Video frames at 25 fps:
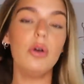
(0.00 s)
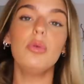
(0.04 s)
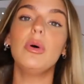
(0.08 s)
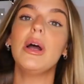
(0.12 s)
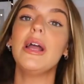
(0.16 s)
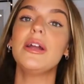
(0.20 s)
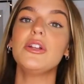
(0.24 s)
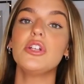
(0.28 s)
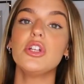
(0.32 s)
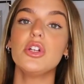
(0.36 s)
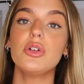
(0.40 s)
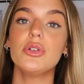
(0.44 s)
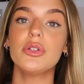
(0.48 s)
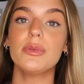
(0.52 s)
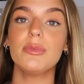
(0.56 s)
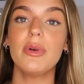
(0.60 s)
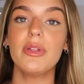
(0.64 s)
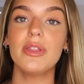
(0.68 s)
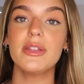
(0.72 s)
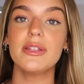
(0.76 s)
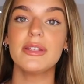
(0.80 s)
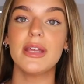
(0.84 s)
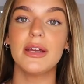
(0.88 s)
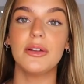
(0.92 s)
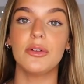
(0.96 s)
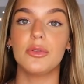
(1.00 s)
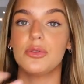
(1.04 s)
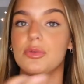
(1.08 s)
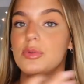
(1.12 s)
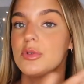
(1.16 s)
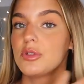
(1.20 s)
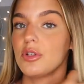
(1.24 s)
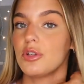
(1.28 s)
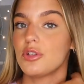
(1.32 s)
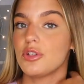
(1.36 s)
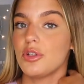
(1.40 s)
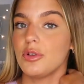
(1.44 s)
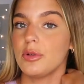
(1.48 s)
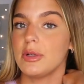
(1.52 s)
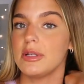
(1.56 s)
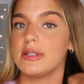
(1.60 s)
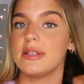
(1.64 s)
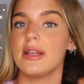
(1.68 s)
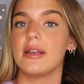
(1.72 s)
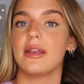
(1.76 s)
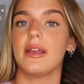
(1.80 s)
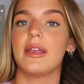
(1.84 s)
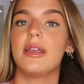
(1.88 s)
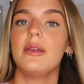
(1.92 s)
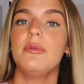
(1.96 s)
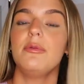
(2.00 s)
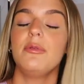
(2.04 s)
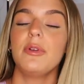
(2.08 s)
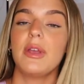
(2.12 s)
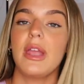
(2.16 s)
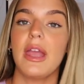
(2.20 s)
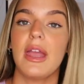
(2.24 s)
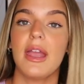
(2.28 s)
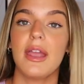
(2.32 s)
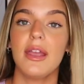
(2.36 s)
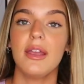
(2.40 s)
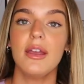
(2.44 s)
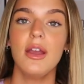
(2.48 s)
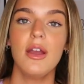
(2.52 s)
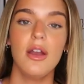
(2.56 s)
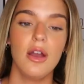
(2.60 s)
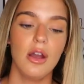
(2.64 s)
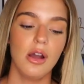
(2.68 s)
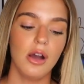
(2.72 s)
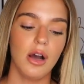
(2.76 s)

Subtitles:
oh, I actually got some other sandals, which I'll show you in a sec. I keep forgetting.